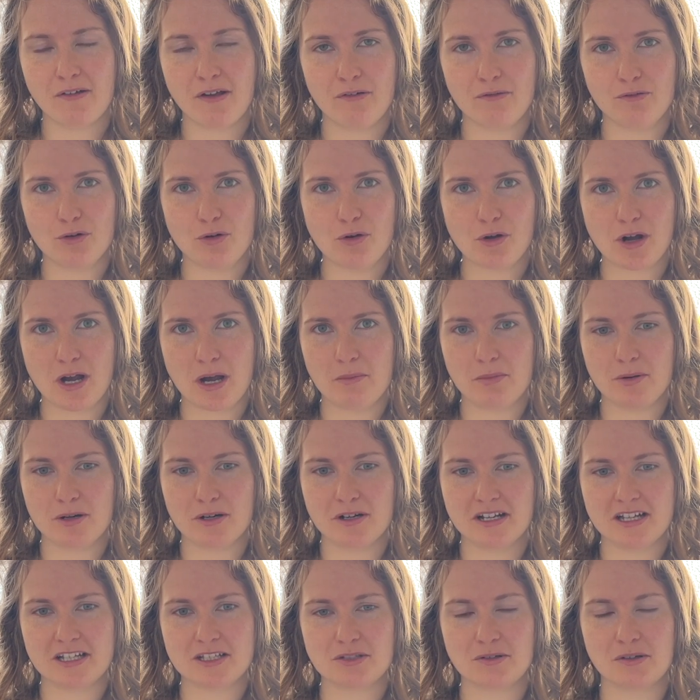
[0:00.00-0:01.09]
a full cupboard.
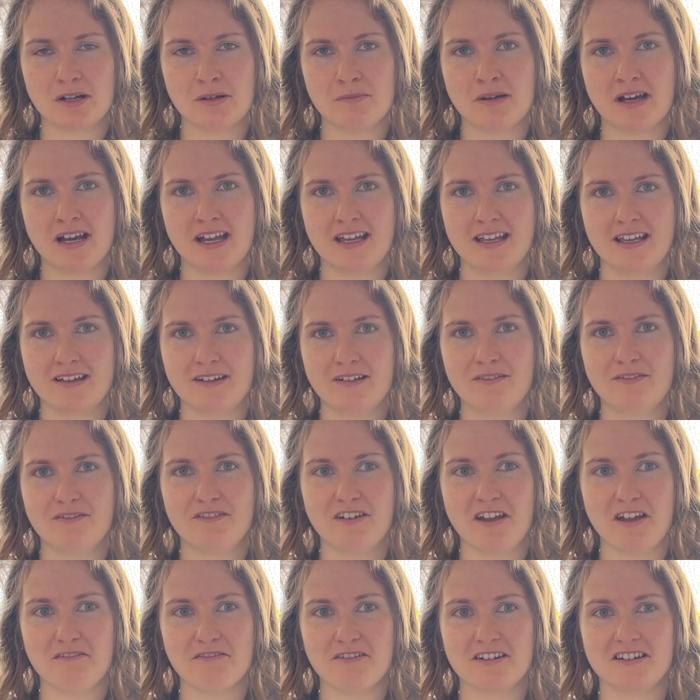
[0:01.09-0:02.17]
It's one of my
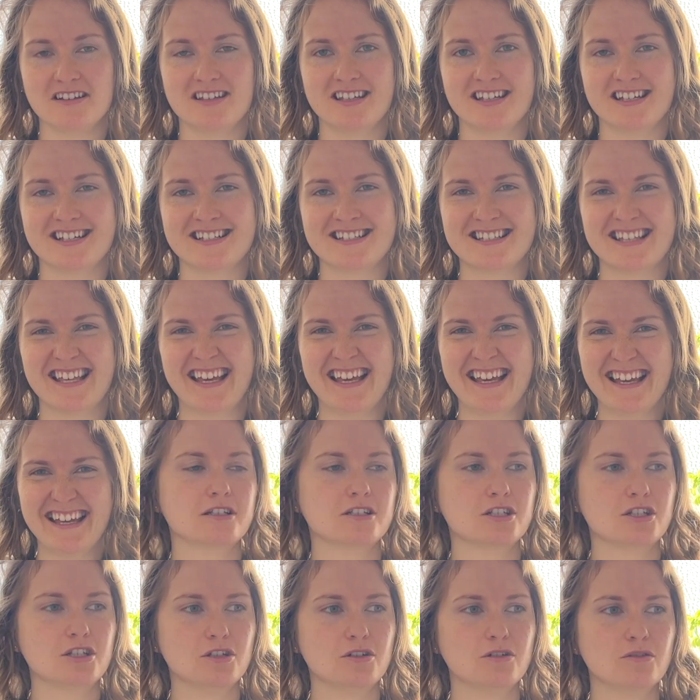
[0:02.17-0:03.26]
favorite things.
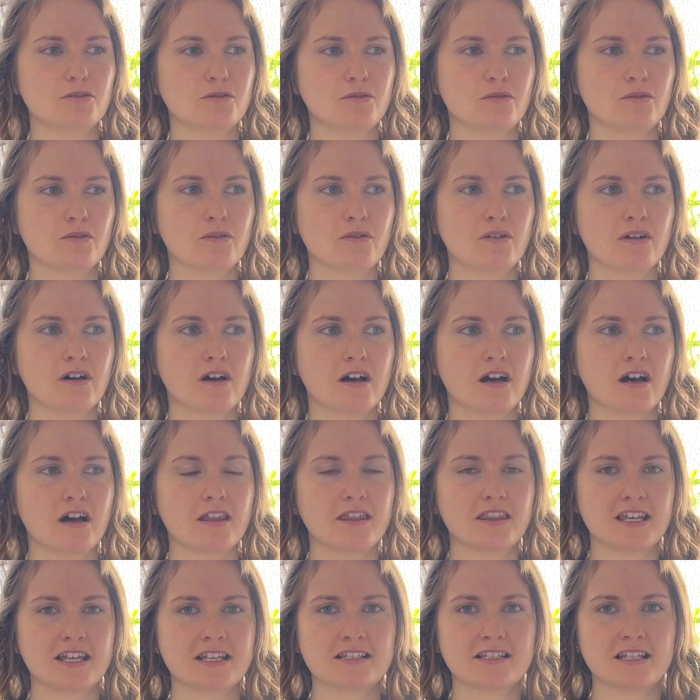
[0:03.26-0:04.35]
2
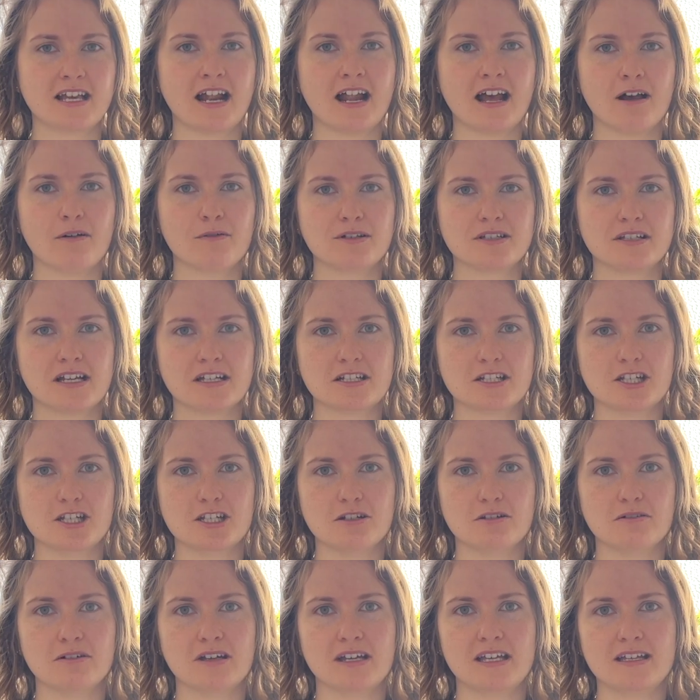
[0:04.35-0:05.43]
things that I always like to do
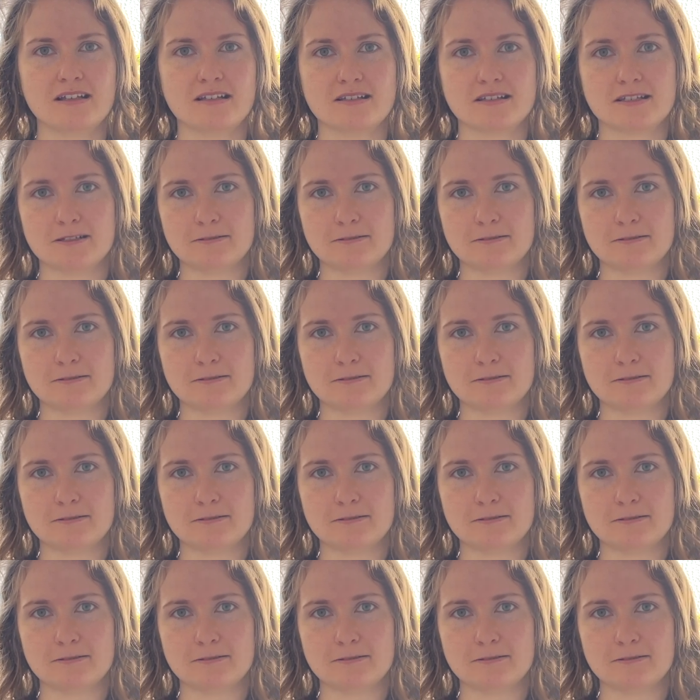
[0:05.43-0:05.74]
is